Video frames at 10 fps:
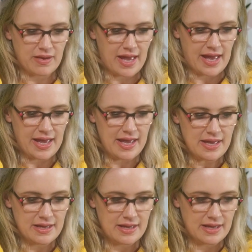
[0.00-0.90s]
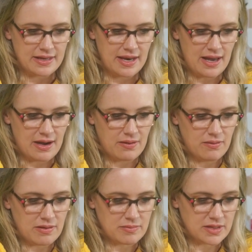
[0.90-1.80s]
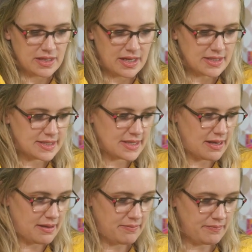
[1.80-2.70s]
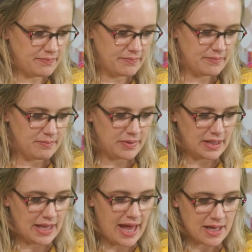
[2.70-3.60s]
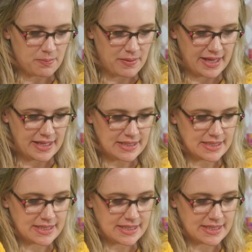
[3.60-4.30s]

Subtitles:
Okay, and now now I'm gonna get some black paint.